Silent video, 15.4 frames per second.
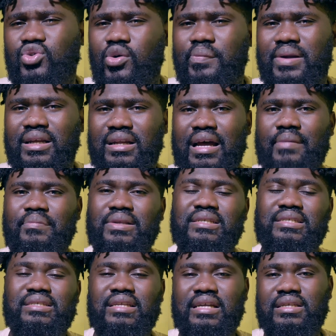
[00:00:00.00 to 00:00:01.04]
you open it up, it
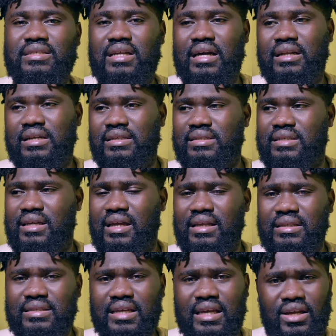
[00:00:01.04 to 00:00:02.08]
states that it
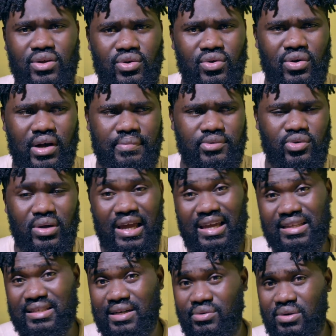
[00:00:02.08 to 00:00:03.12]
can take you up to
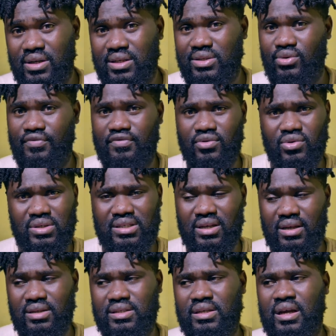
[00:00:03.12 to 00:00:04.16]
8 hours of
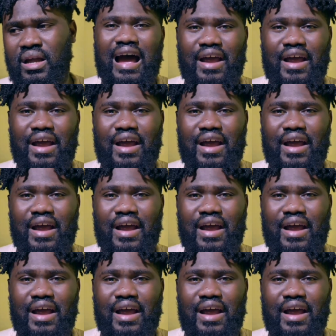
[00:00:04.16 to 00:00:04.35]
usage.